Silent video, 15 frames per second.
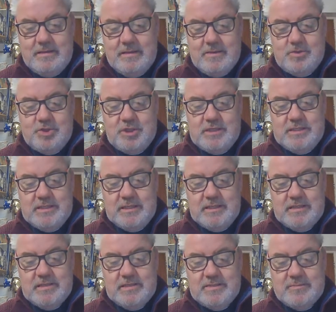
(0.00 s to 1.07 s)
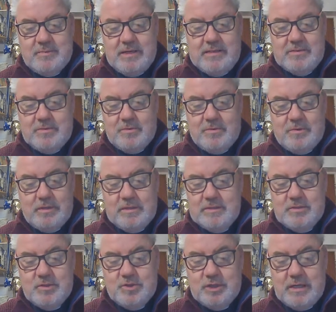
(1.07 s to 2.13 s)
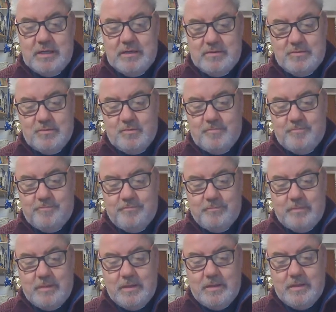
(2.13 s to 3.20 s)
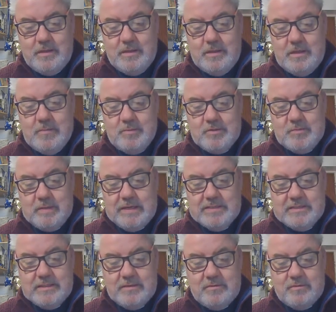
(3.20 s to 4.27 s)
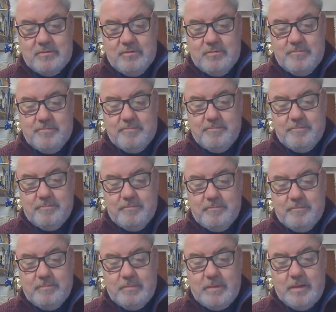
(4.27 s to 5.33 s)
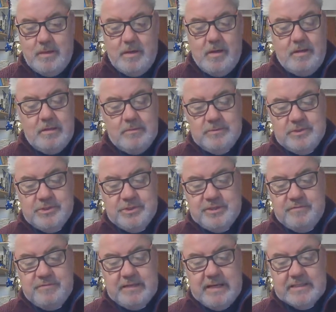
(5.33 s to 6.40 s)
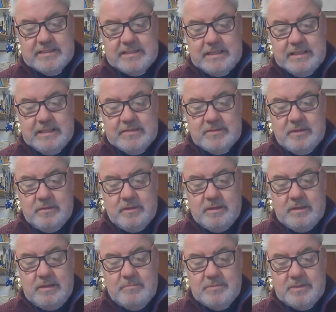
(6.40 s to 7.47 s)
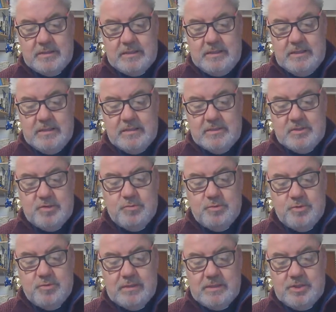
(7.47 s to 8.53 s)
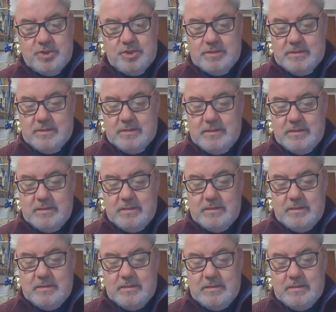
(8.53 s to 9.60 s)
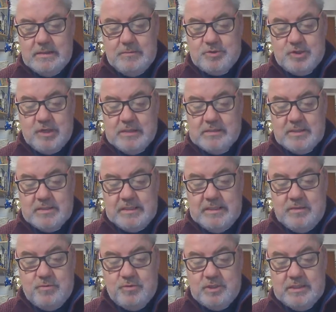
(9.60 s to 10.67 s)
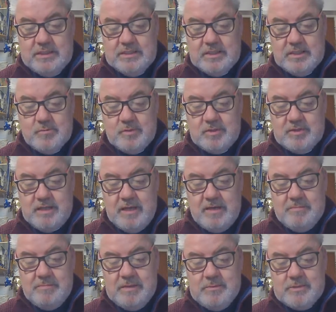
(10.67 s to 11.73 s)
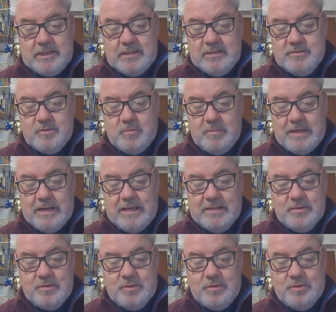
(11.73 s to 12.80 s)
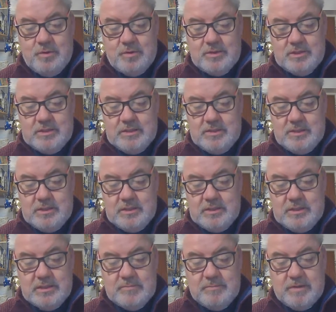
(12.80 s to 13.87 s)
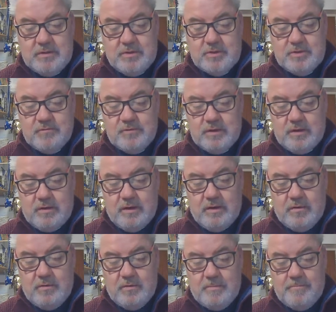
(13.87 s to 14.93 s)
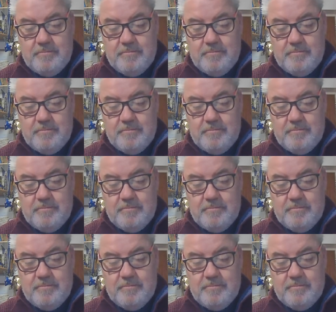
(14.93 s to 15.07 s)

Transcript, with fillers: Jesus went on into Jericho and was passing through. There was a chief tax collector there named Zacchaeus who was rich. He was trying to see who Jesus was, but he was a little man and could not see Jesus because of the crowd.